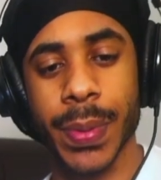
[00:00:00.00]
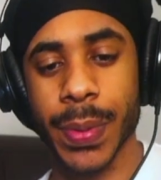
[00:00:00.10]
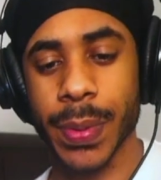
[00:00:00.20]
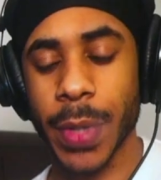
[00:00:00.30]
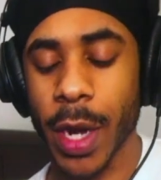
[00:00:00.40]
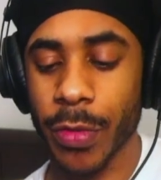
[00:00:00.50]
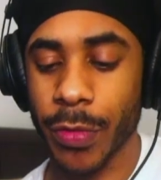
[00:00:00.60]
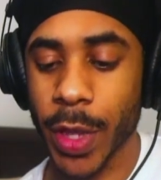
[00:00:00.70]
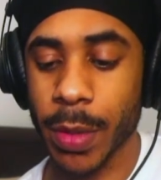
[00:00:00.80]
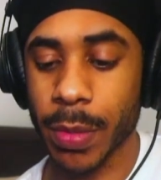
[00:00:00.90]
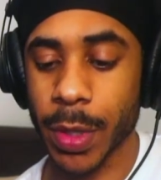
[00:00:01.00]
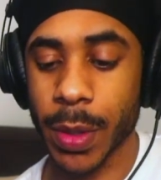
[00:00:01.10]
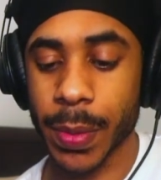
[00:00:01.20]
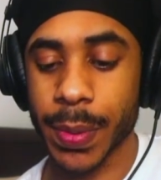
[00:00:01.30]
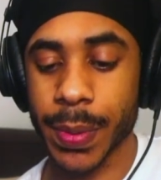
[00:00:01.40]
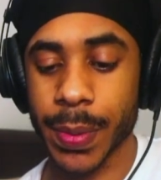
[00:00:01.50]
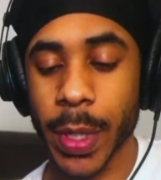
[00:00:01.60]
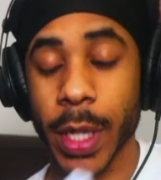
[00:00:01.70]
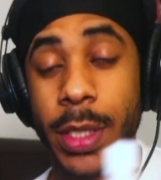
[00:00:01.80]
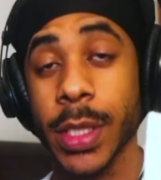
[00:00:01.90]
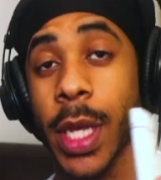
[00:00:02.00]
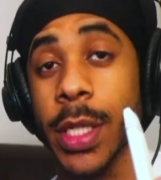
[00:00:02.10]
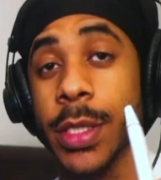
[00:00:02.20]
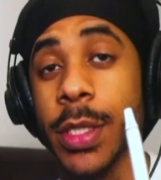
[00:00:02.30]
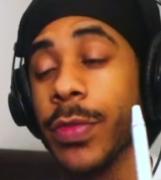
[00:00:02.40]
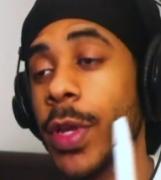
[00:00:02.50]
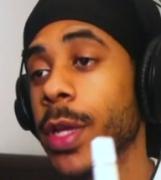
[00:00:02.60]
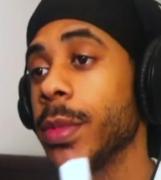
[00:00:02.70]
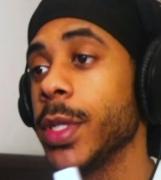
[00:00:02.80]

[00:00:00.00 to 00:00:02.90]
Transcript: not a vape, but like a THC vape.